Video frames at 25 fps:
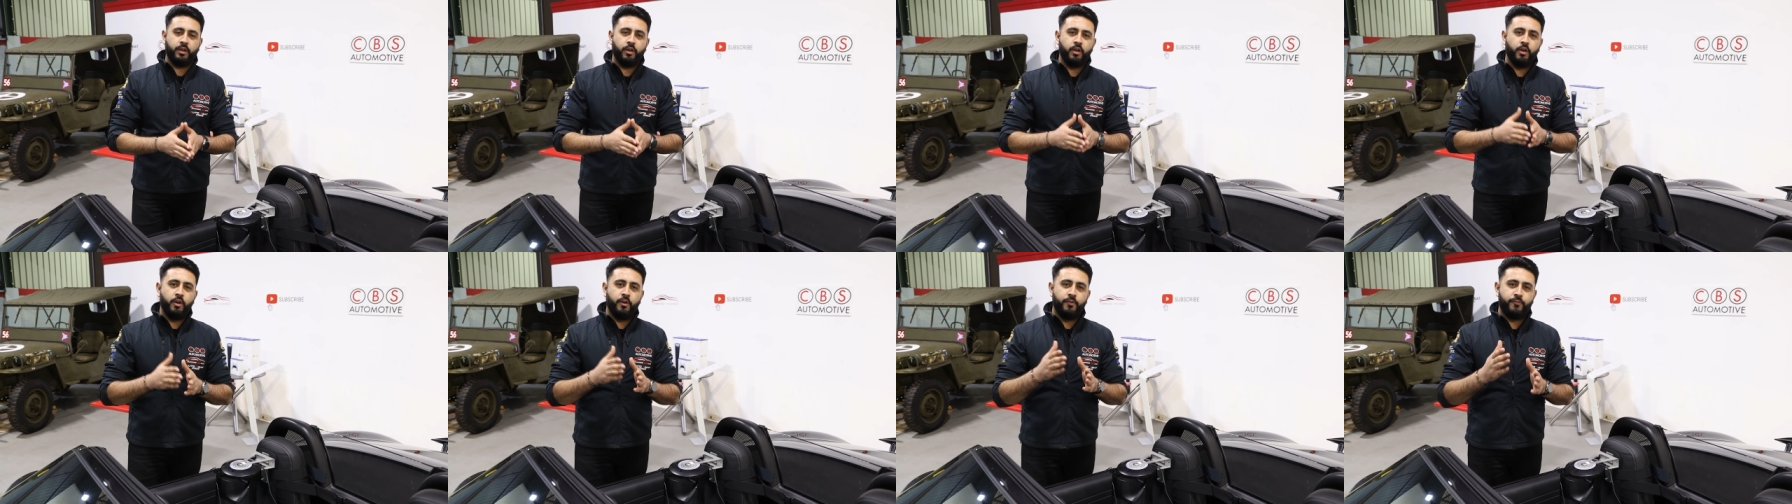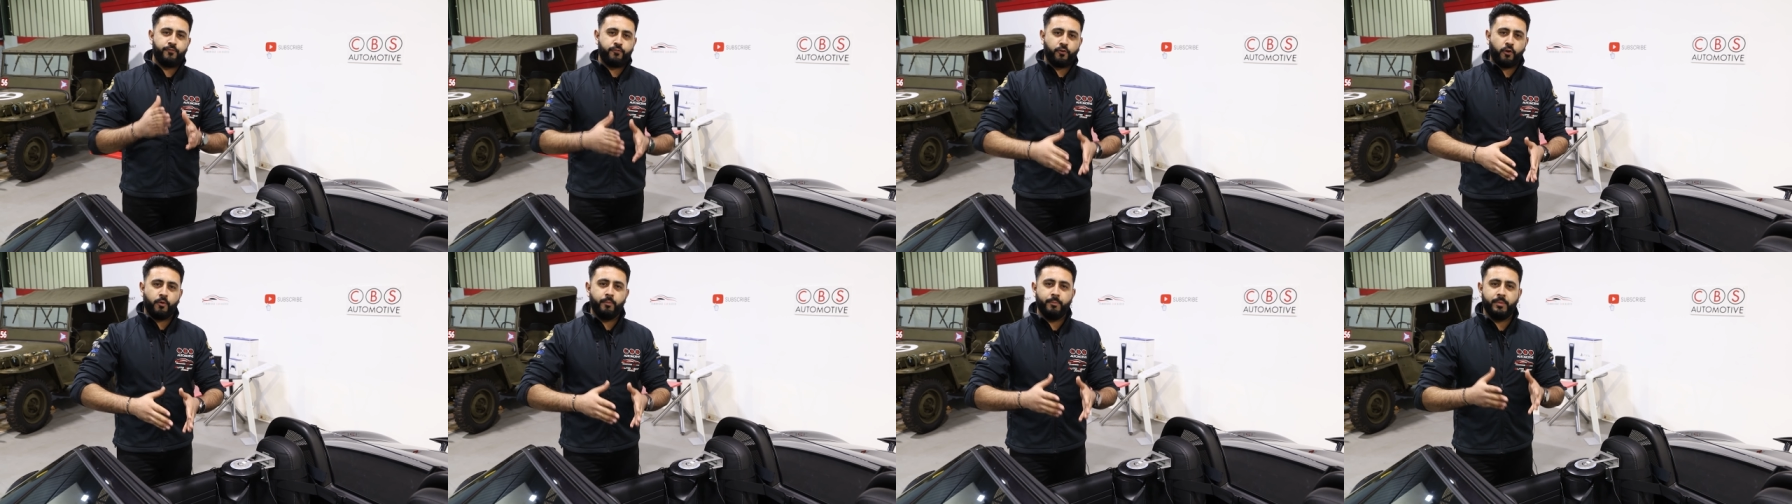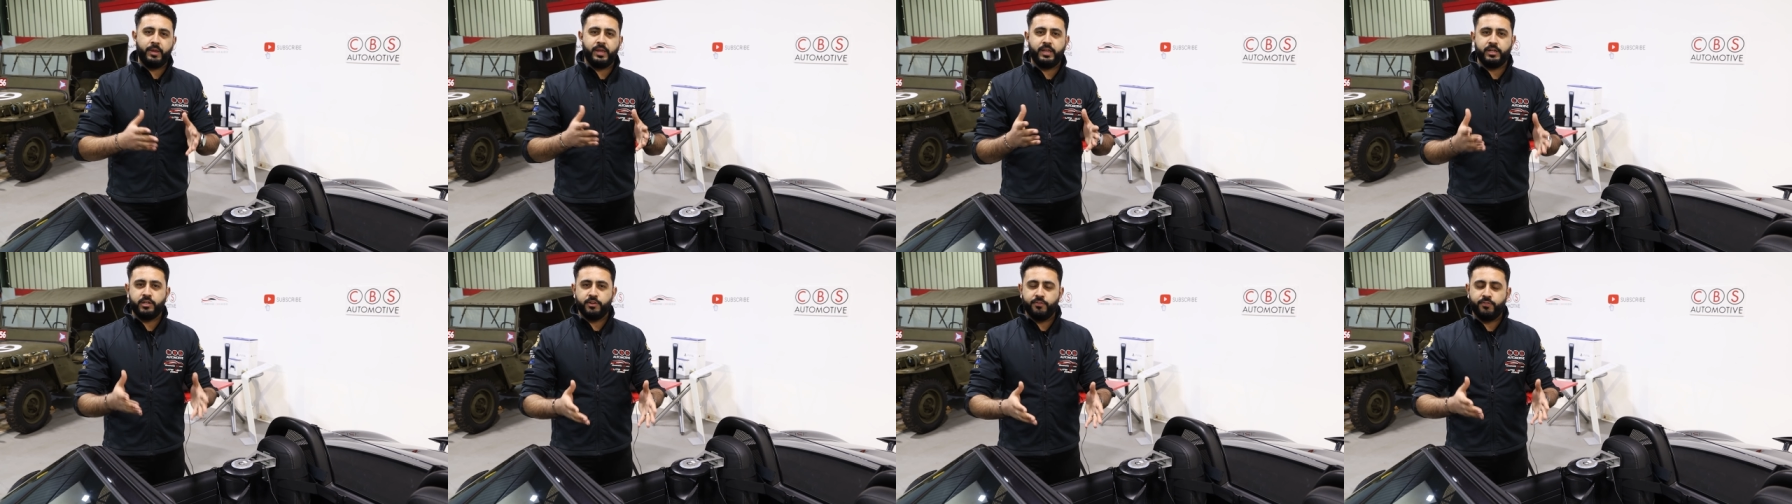from
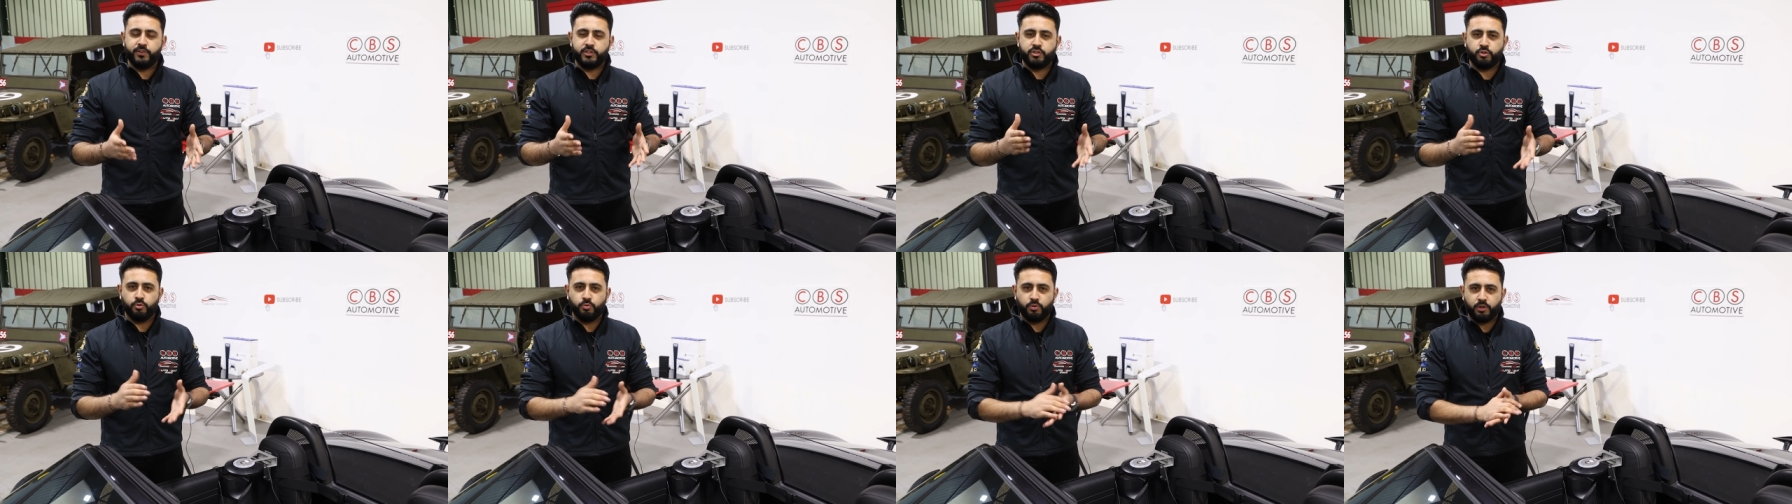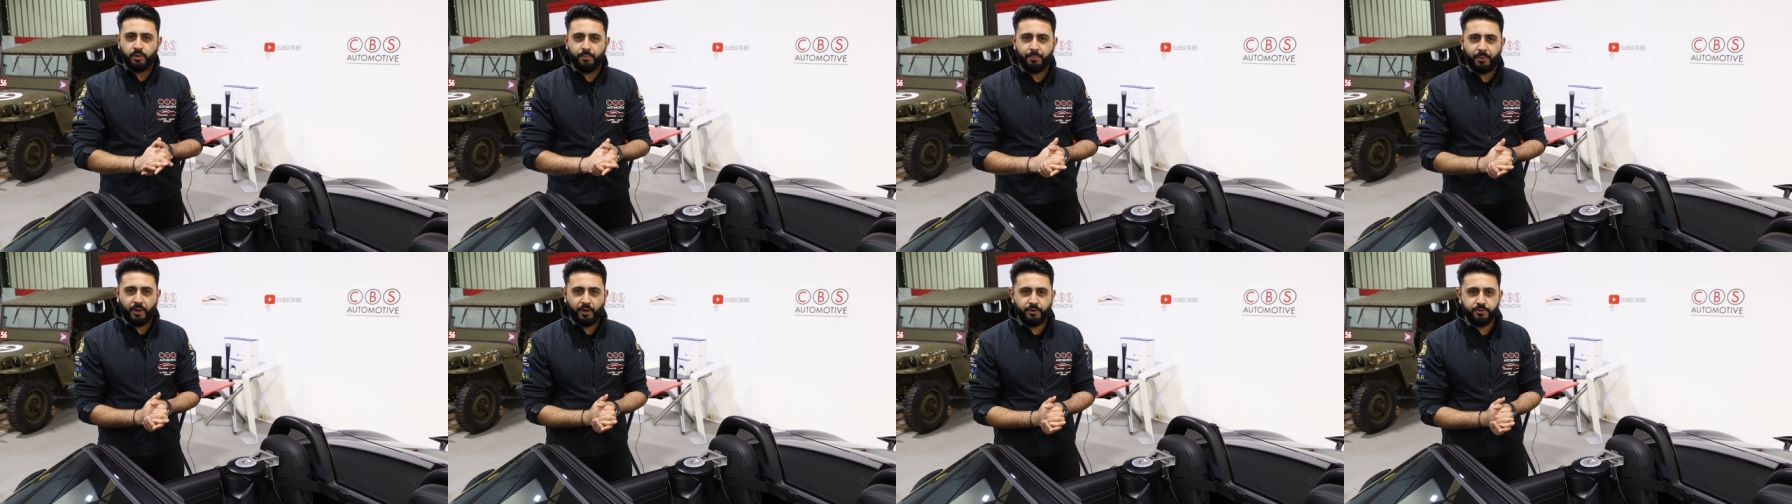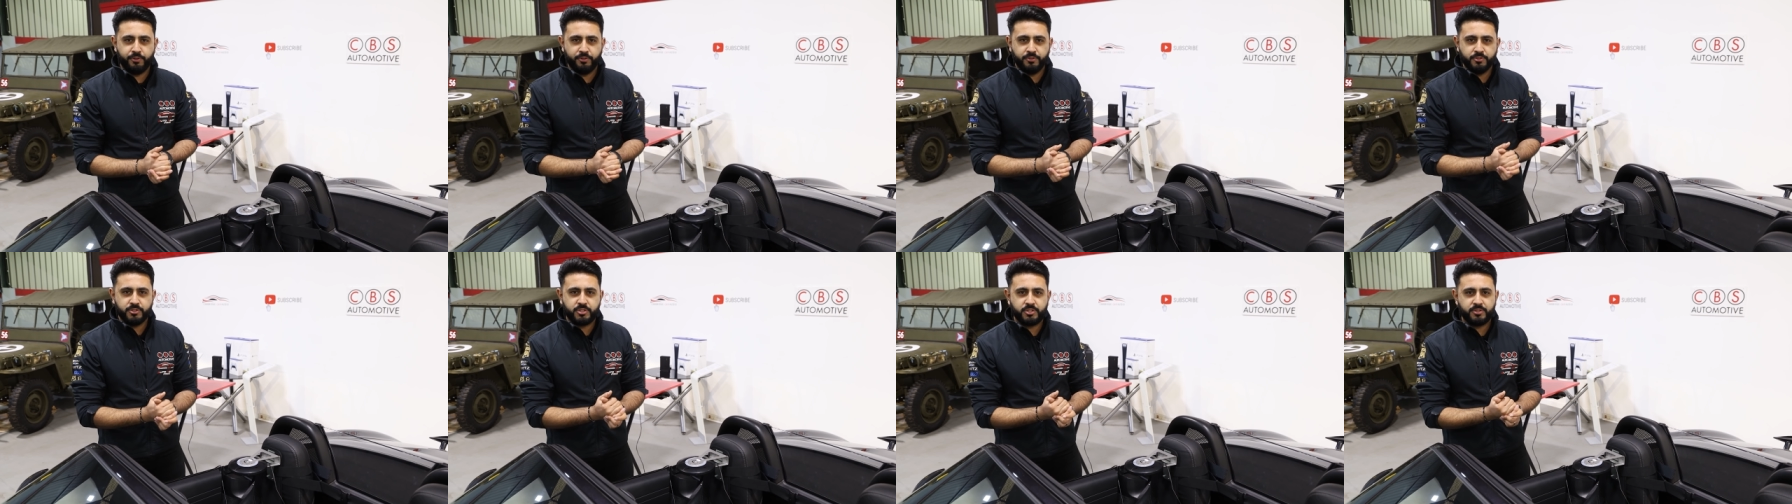individual
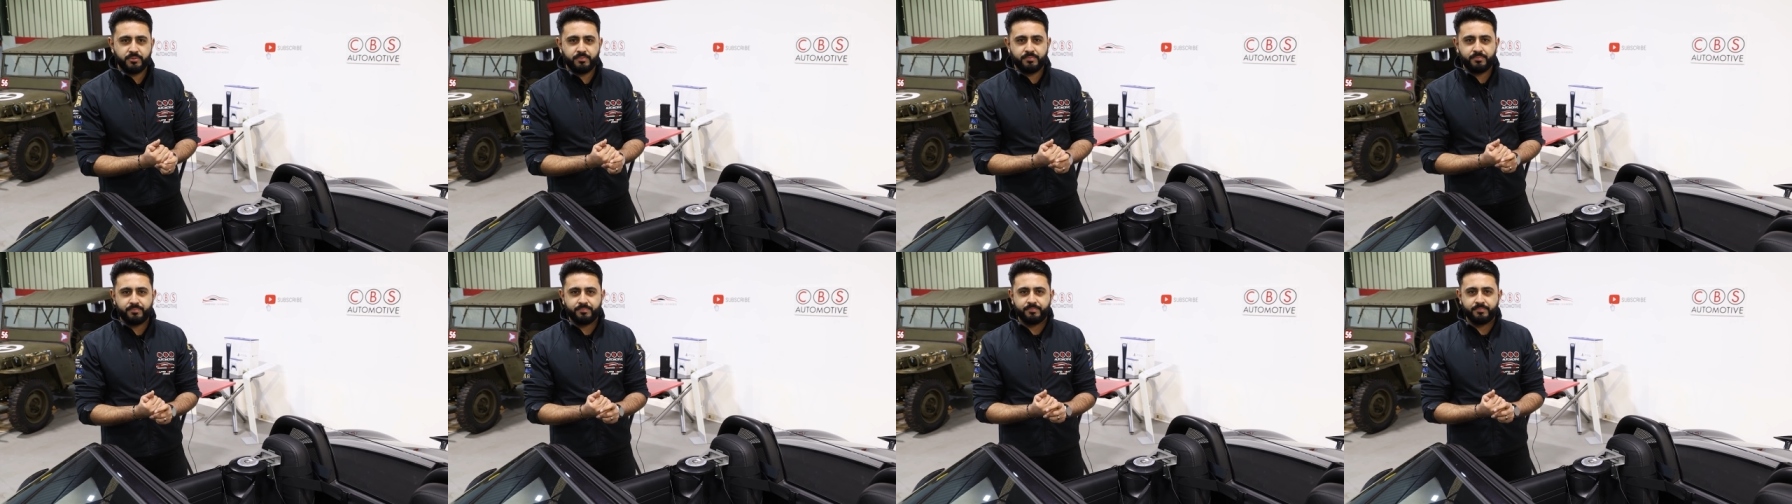components.